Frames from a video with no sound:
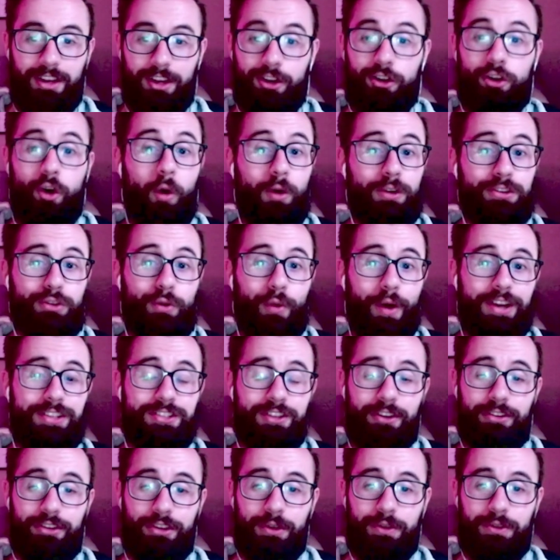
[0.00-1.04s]
Quoorn's Quest
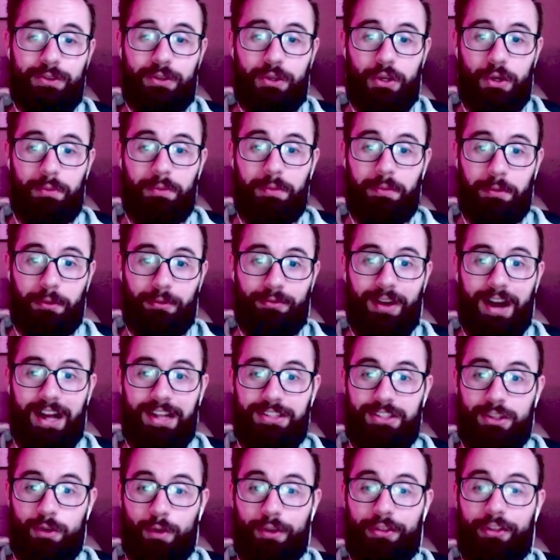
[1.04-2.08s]
on YouTube
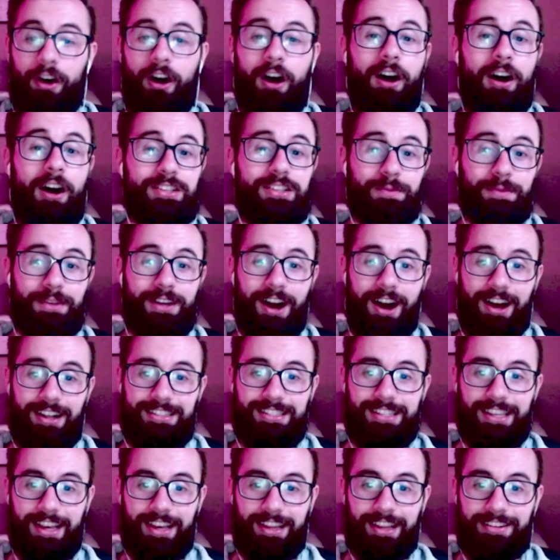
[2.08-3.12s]
provides you with awesome
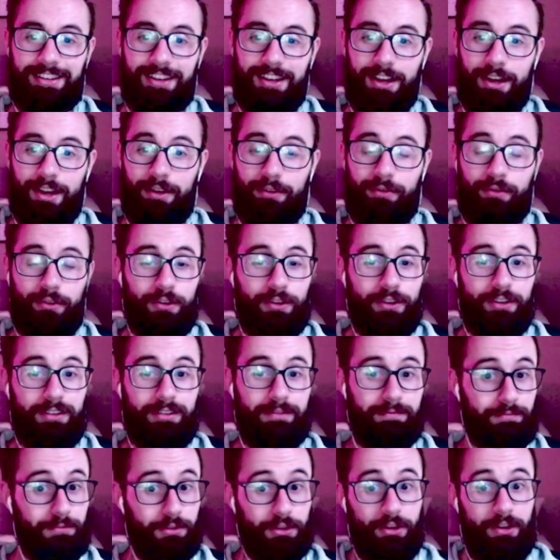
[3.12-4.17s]
content for
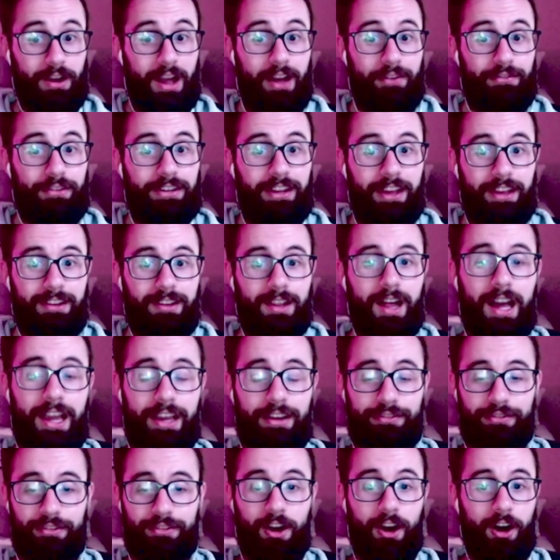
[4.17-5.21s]
your everyday
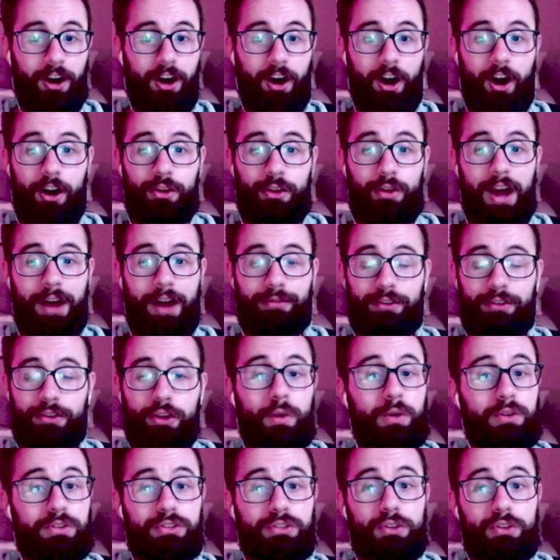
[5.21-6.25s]
life. All you have to
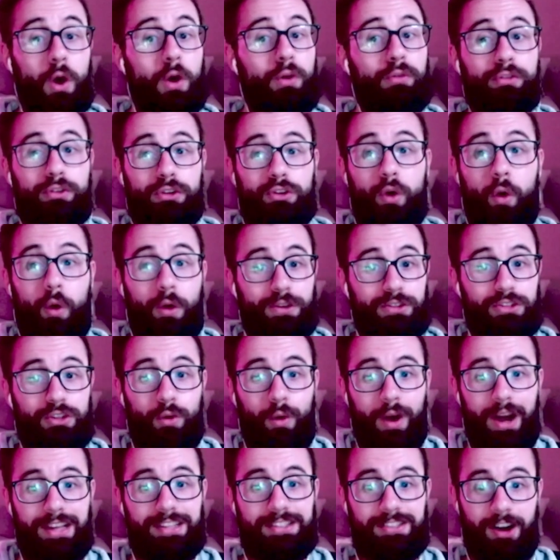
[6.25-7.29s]
do is go over to Quoorn's
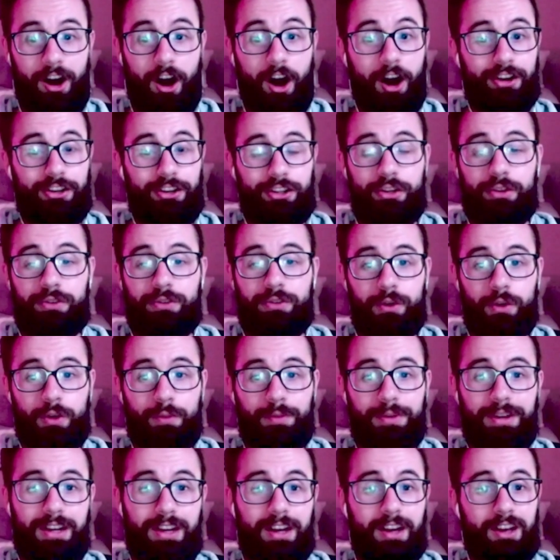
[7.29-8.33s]
Quest on YouTube,
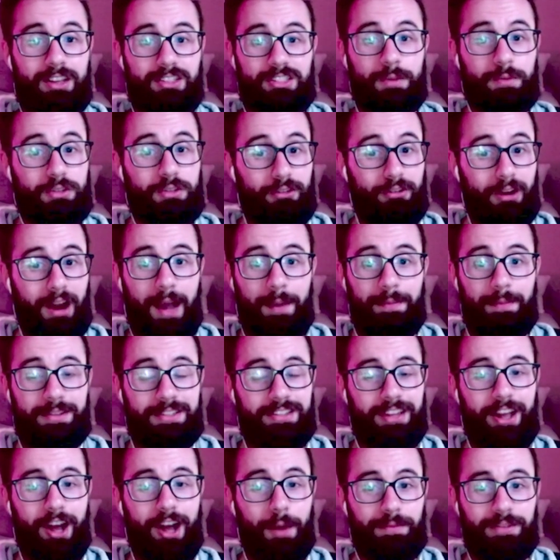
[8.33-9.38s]
subscribe to
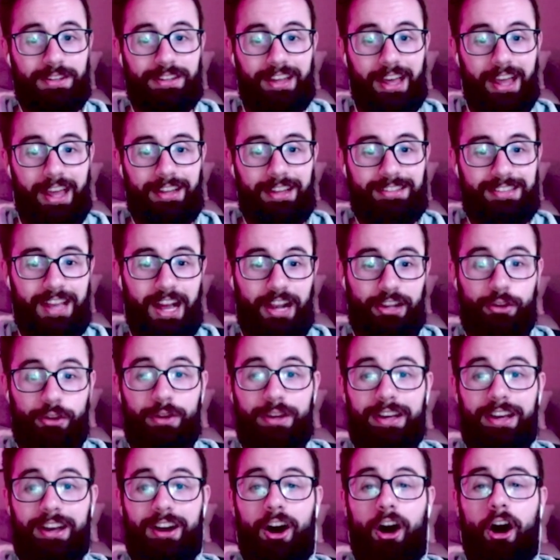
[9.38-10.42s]
stay up to date, and you
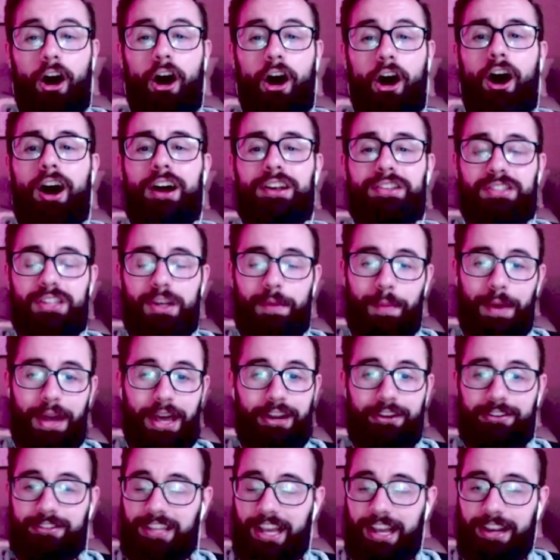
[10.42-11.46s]
get awesome,
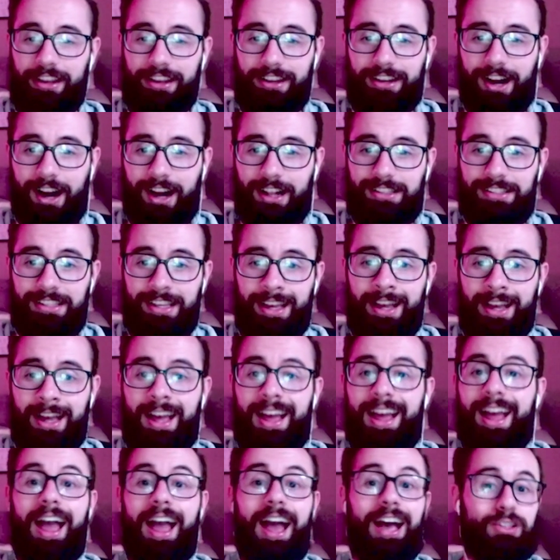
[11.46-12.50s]
entertaining content,
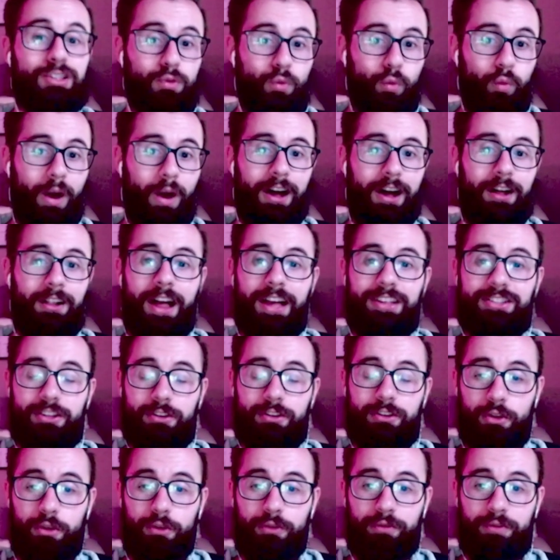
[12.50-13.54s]
as well as a
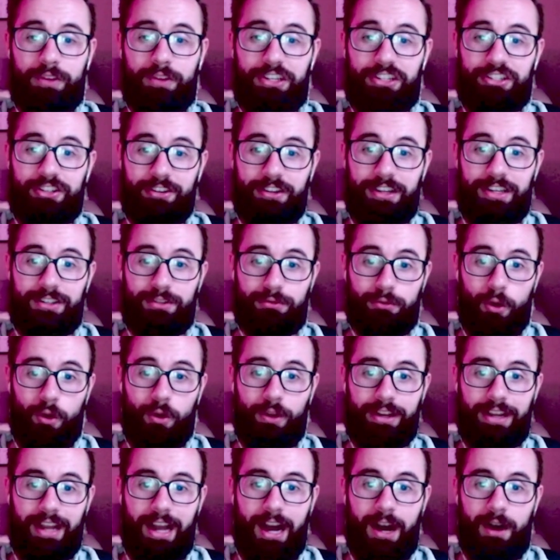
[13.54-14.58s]
new feature he's
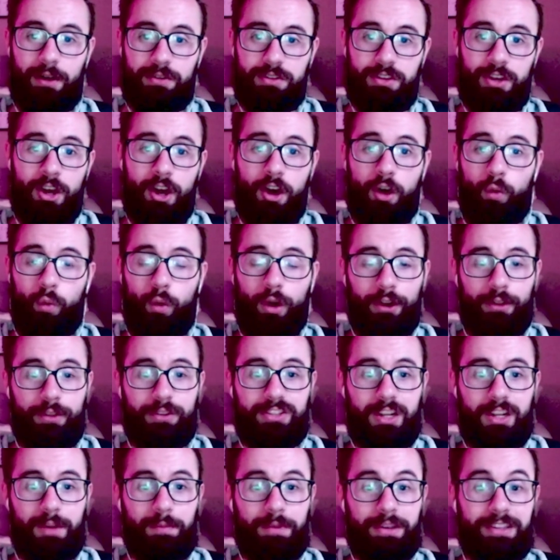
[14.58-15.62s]
rolling out where there's
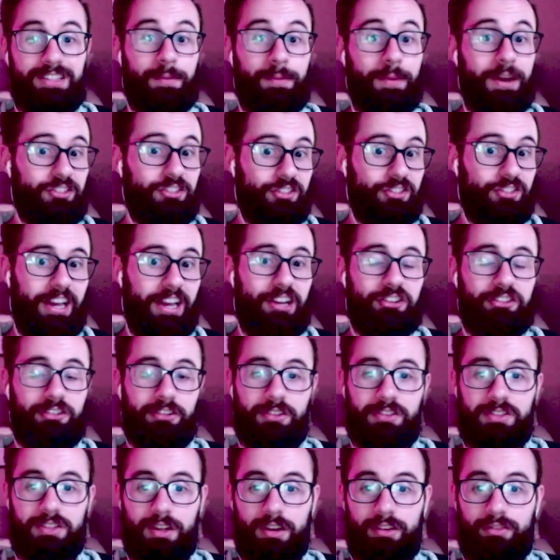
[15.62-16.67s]
going to be some educational
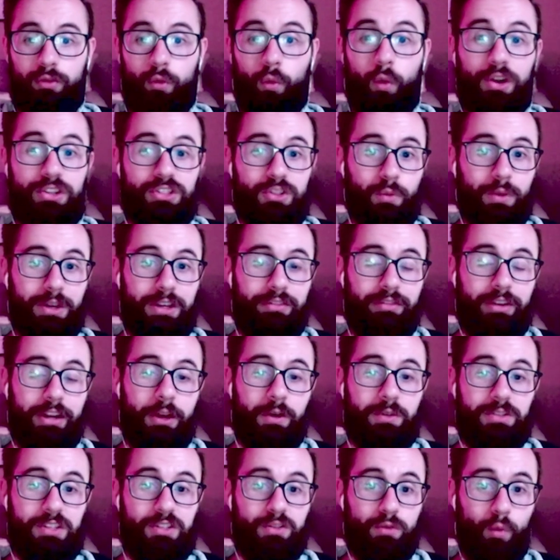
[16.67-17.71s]
stuff, once-a-week
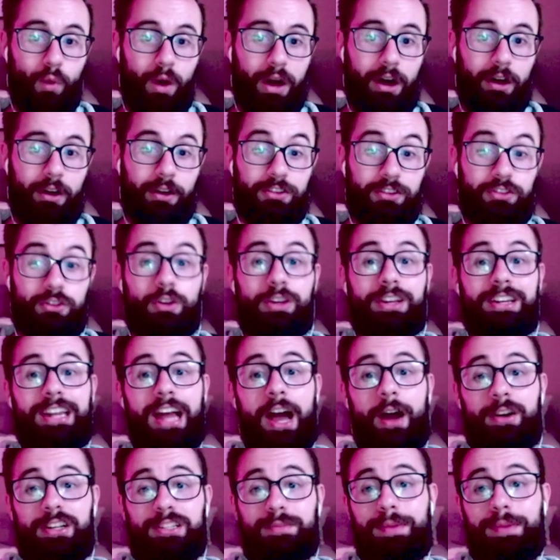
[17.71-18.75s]
videos as well. So you can now
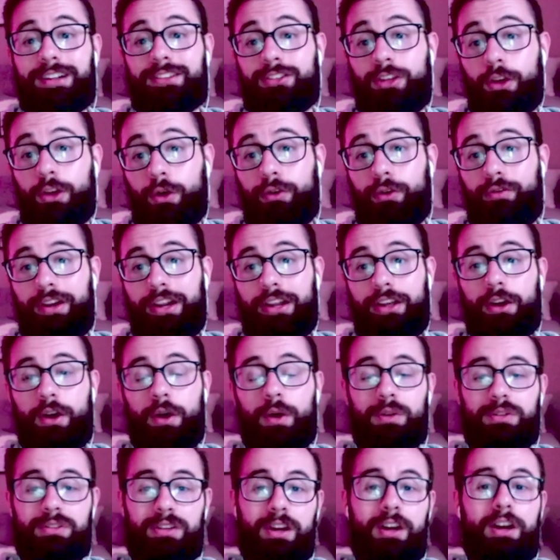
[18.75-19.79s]
expect 2
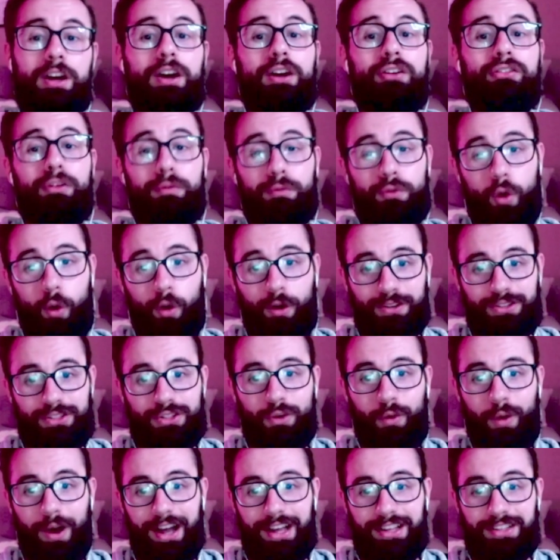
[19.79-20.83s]
videos from Quoorn's
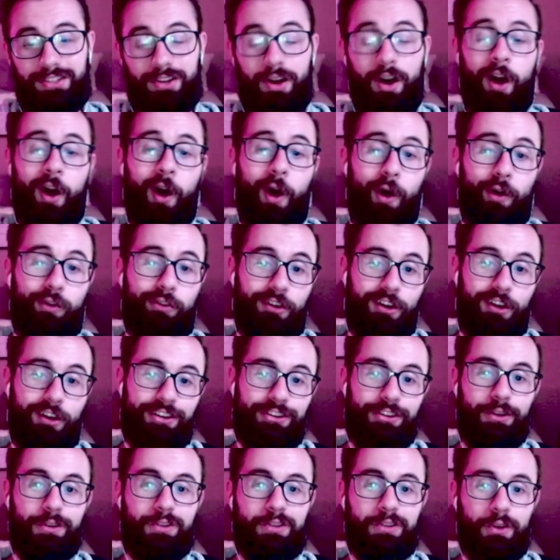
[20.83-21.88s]
Quest over on
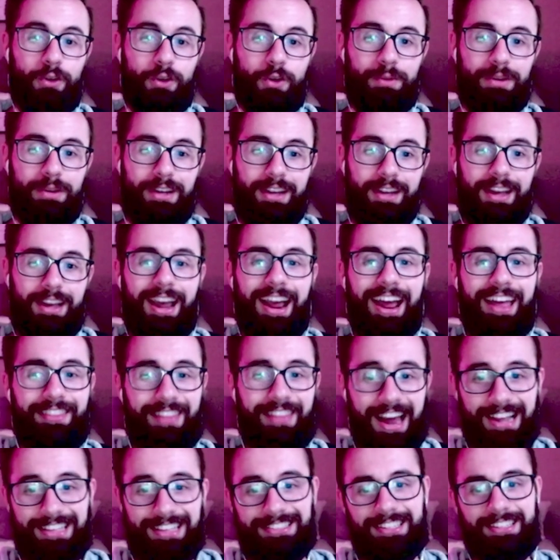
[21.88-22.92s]
YouTube, and
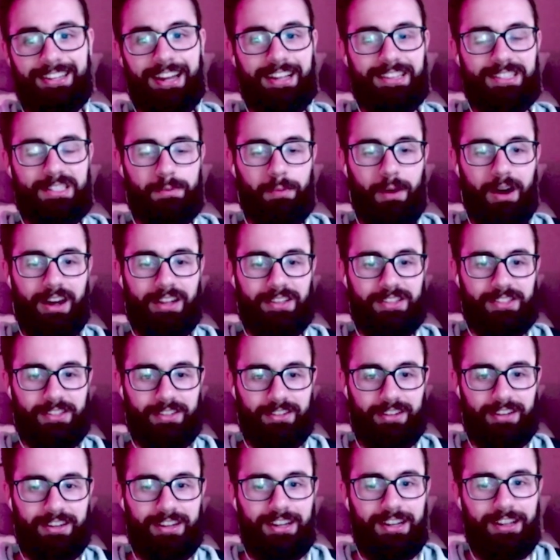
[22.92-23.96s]
that is tonight's
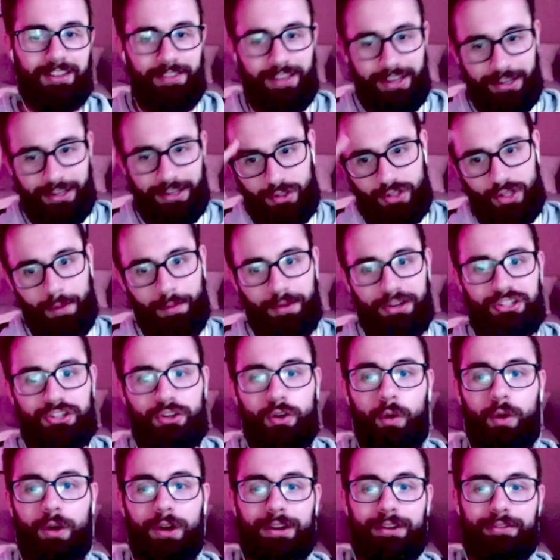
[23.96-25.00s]
sponsor. Thank you so much,
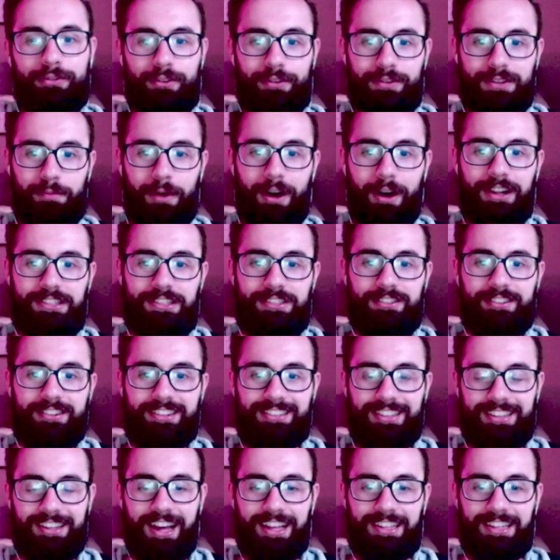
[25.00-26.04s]
Quoorn, for sponsoring
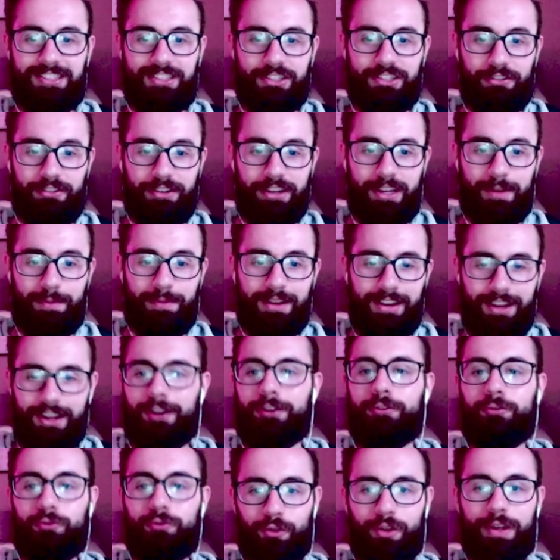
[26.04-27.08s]
tonight's stream.
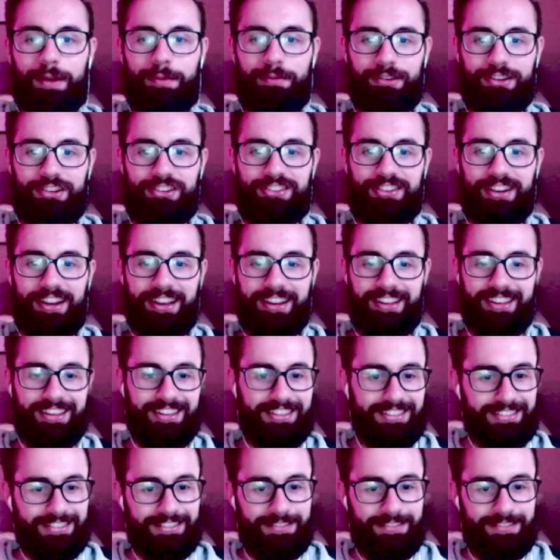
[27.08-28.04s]
Really appreciate it.